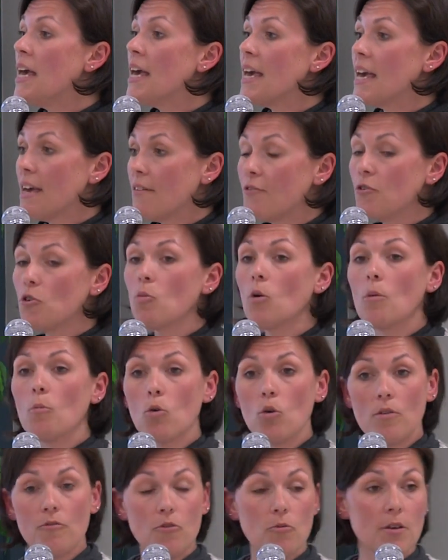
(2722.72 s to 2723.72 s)
If you want
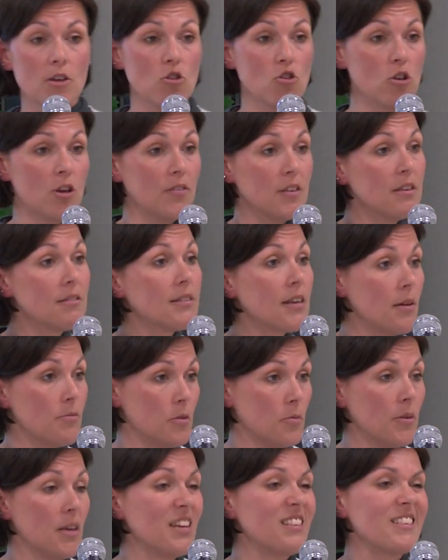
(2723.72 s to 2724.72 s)
more information on these types
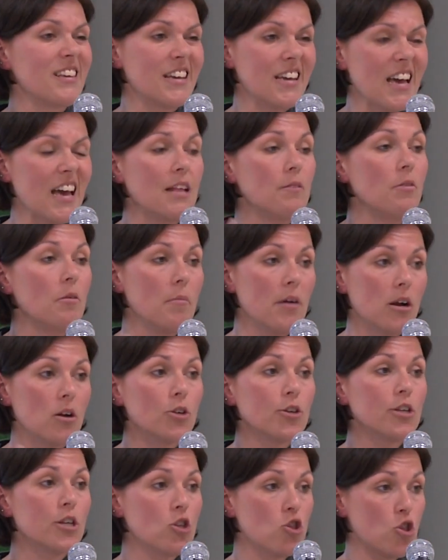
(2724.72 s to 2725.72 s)
of plans, again, the
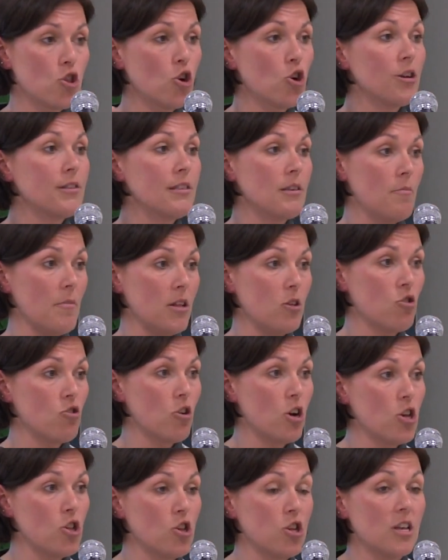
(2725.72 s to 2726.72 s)
Maryland Insurance
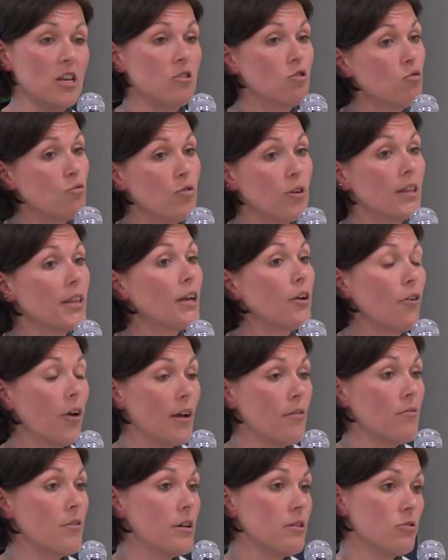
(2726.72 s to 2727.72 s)
Administration is a really
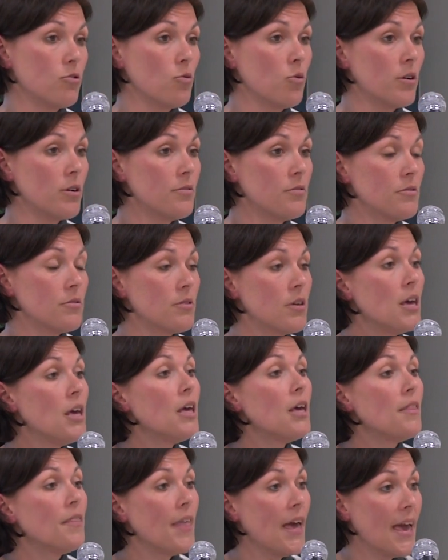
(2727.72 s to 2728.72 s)
great resource.
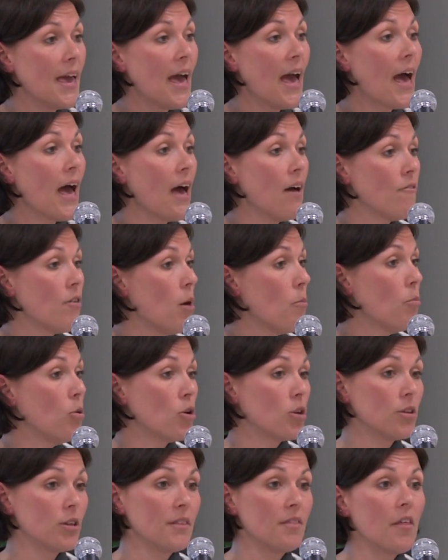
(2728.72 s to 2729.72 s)
They have a
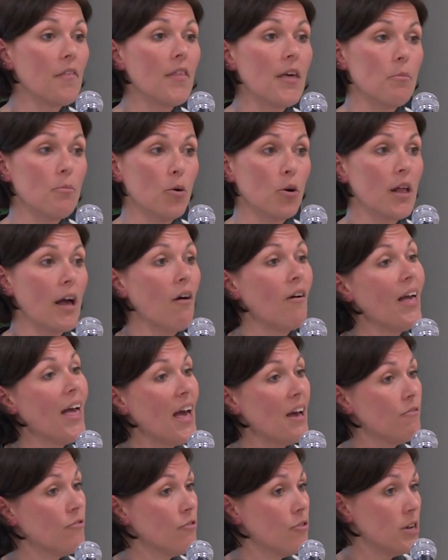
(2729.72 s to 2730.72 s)
booklet that they put out
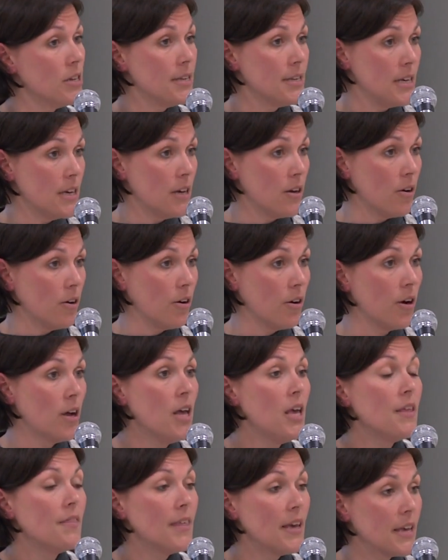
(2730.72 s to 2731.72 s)
every year
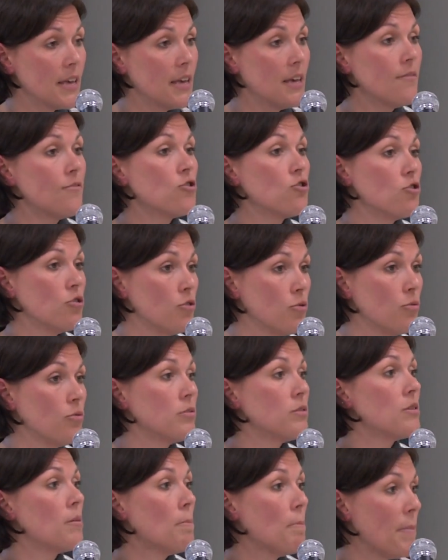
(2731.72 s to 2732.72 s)
that gives you
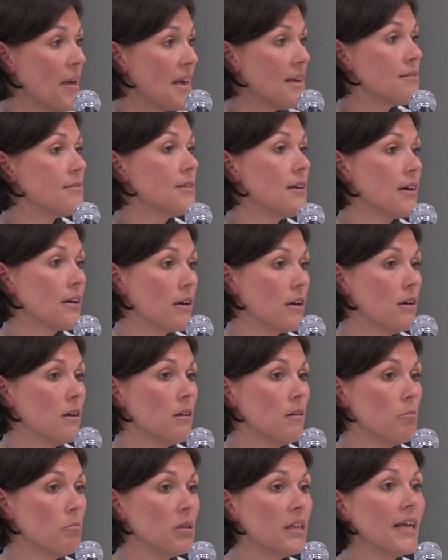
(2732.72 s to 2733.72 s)
some basic
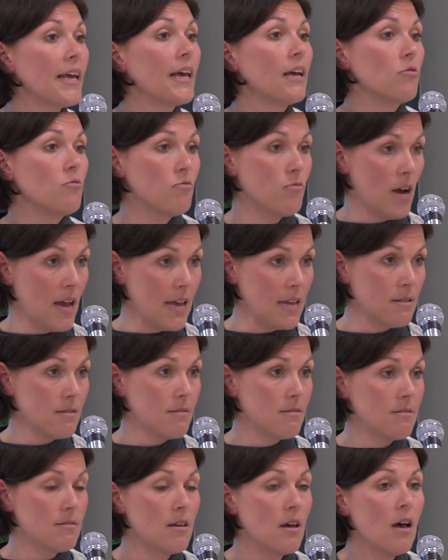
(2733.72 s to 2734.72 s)
plan
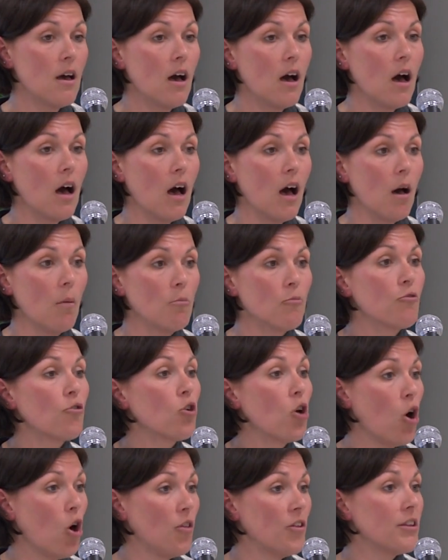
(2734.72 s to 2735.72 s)
rates for
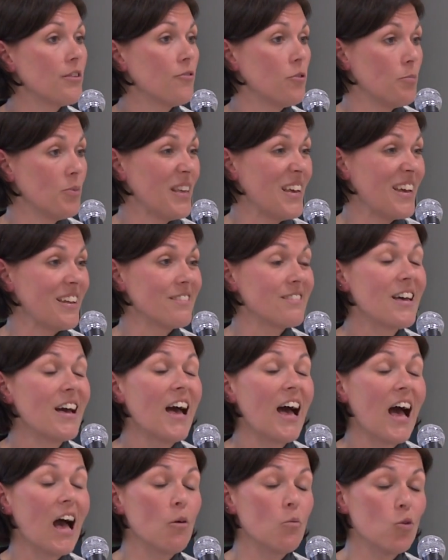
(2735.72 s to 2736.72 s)
all the different plans.
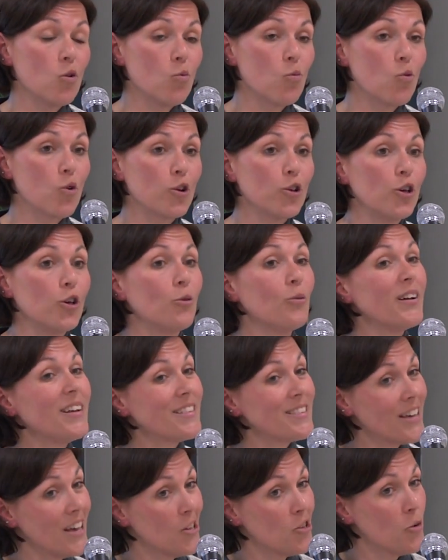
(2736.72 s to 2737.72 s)
I will warn you,
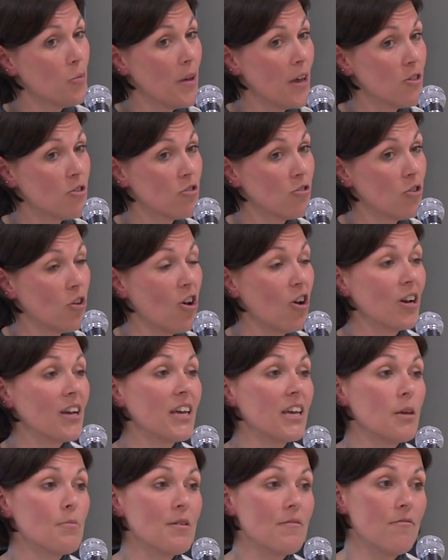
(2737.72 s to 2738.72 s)
it's 100 pages long.
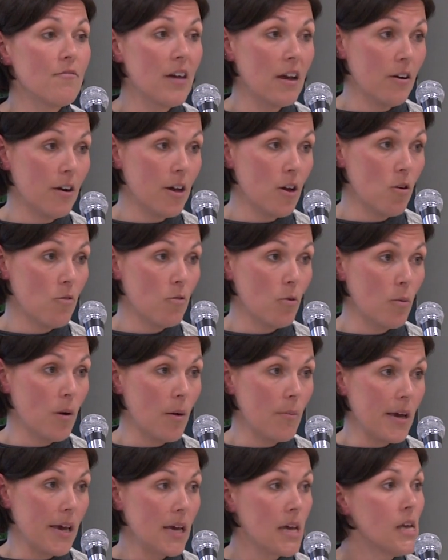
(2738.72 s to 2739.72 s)
It can be very
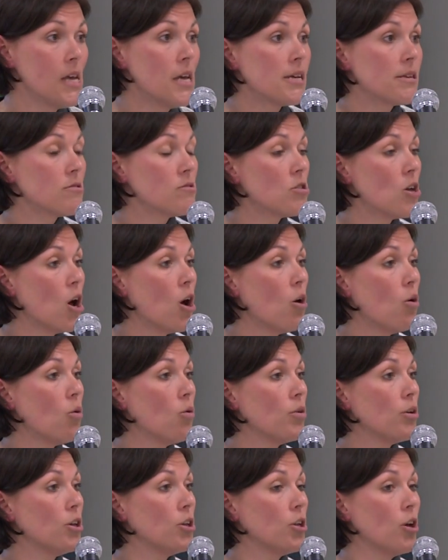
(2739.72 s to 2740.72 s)
overwhelming.
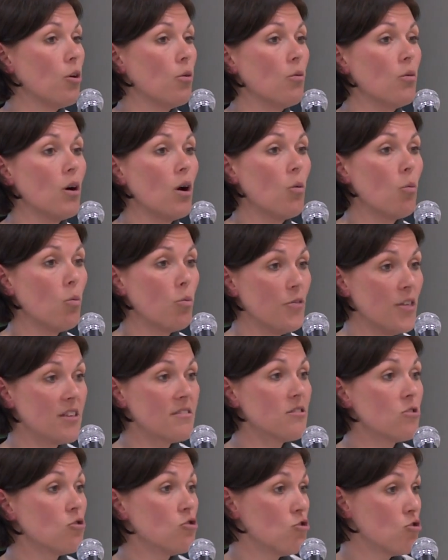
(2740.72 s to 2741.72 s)
So,
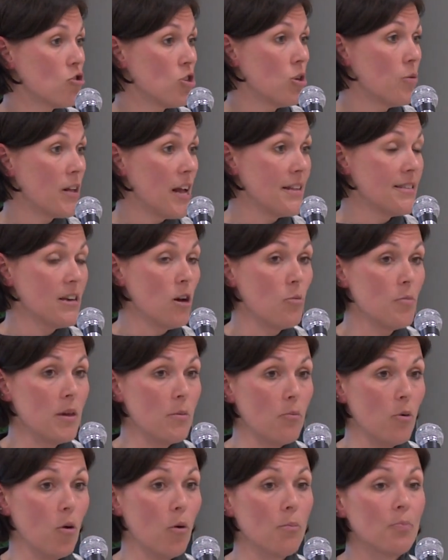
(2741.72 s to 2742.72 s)
this is usually what I tell
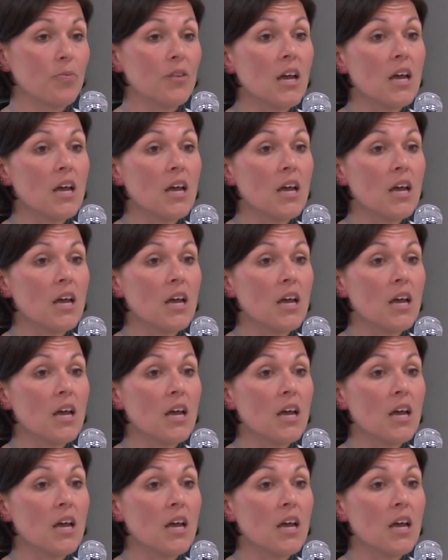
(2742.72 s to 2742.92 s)
people.